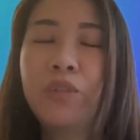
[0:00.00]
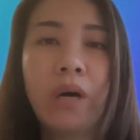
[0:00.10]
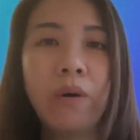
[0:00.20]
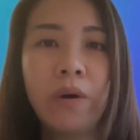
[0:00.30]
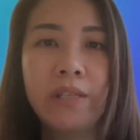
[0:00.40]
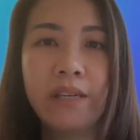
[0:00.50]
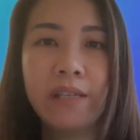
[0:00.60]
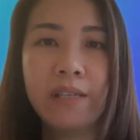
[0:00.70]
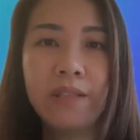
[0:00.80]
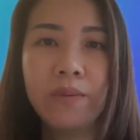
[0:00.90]
our
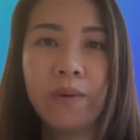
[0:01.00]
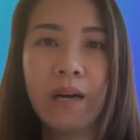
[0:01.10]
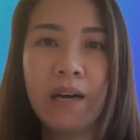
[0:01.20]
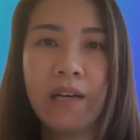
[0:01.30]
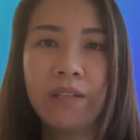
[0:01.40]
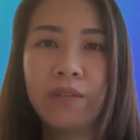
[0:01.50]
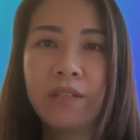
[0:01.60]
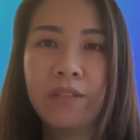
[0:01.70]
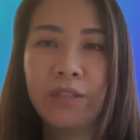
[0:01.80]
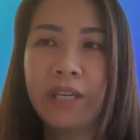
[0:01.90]
audience who are
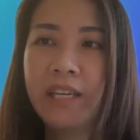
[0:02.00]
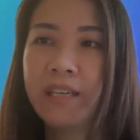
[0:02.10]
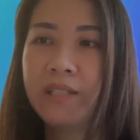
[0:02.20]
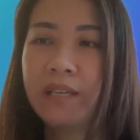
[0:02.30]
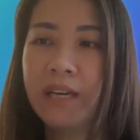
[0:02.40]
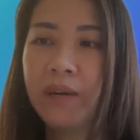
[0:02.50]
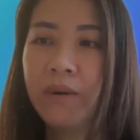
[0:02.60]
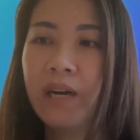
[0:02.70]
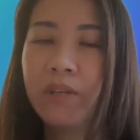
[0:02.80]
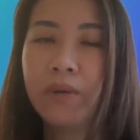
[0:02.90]
joining us
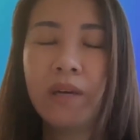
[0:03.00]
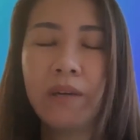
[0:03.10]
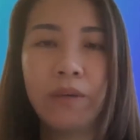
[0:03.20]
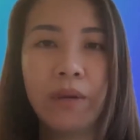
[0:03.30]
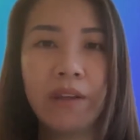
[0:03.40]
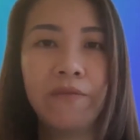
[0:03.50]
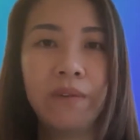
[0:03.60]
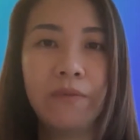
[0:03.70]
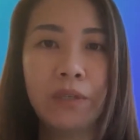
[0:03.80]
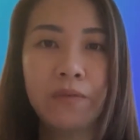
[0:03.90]
now, you can
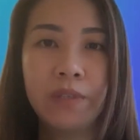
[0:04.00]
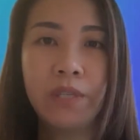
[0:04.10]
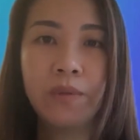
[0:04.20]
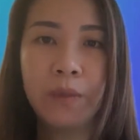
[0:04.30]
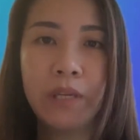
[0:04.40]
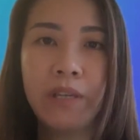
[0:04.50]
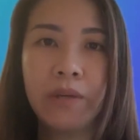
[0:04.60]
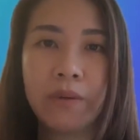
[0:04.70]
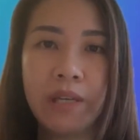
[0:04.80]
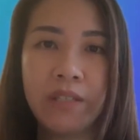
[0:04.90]
feel free to put in
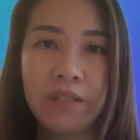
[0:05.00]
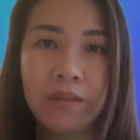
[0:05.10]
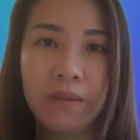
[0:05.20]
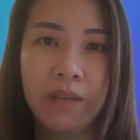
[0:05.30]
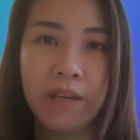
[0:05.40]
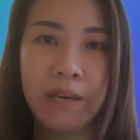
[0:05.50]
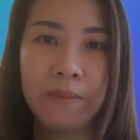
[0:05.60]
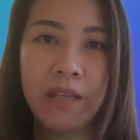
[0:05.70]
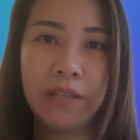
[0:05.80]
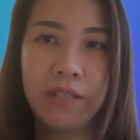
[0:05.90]
your questions to Jaap
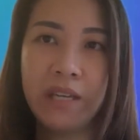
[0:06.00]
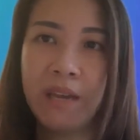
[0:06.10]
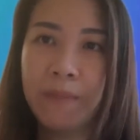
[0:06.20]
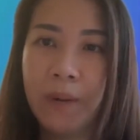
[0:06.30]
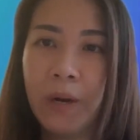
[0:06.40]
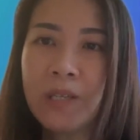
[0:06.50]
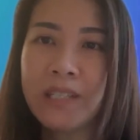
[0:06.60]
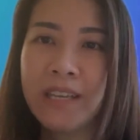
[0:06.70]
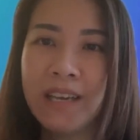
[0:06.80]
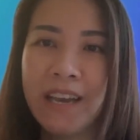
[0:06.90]
in the chat
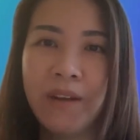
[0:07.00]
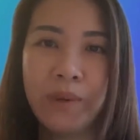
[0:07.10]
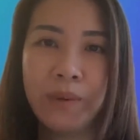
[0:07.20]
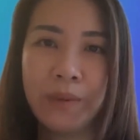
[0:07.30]
box, and we